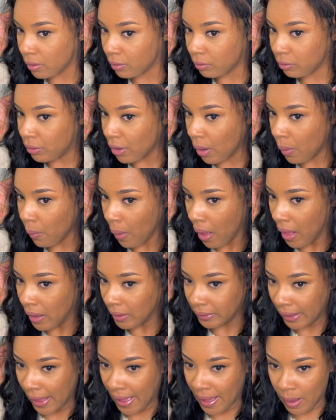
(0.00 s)
Don't
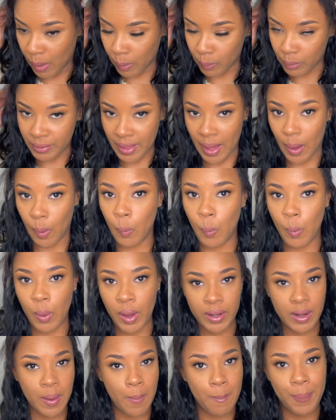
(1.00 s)
allow that
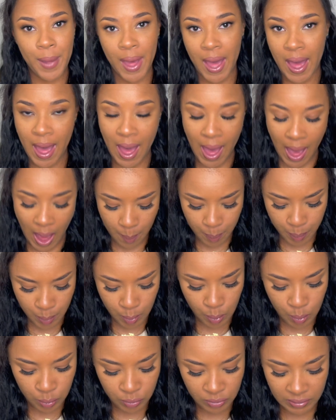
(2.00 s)
one bad
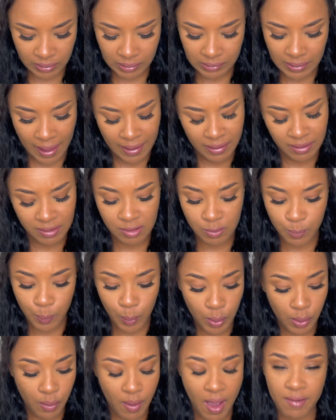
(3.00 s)
apple to, like,
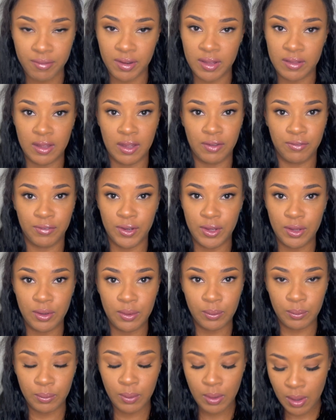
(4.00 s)
spoil everything for
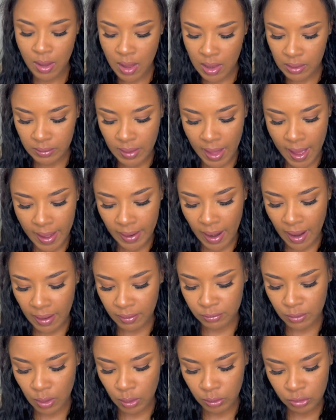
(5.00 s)
you. Like,
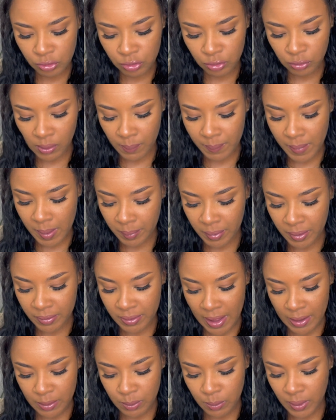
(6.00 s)
as long as you remember
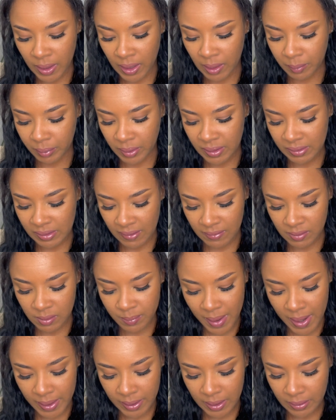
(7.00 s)
that you can't please
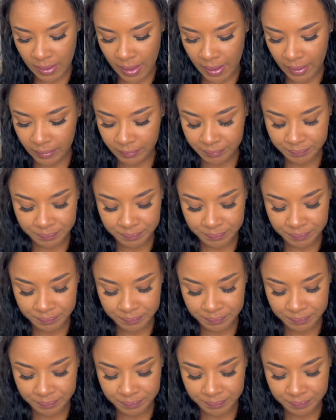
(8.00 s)
everybody, like,